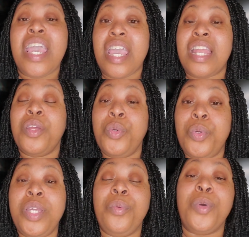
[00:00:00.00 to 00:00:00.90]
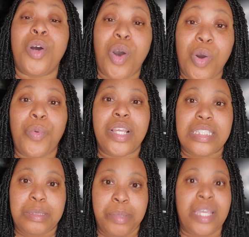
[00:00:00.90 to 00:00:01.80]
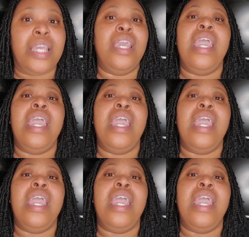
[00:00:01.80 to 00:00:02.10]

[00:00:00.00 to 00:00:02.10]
and who he will always be.